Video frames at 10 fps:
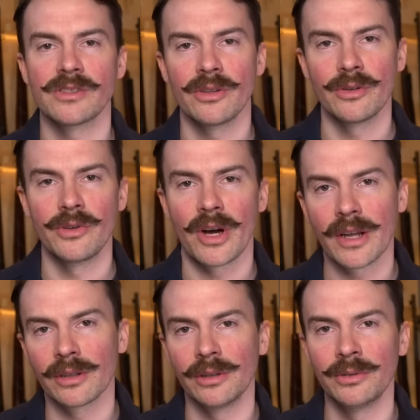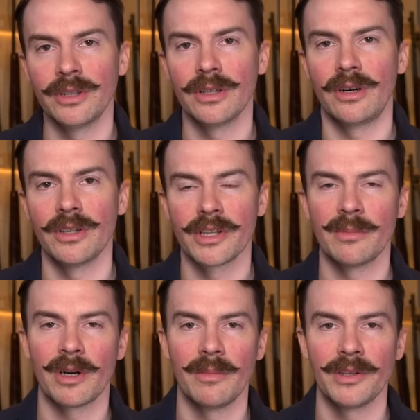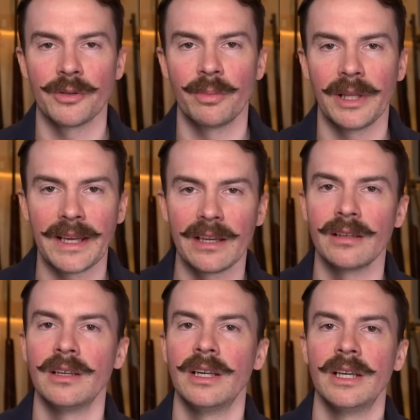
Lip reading: although not included on the departmental plan,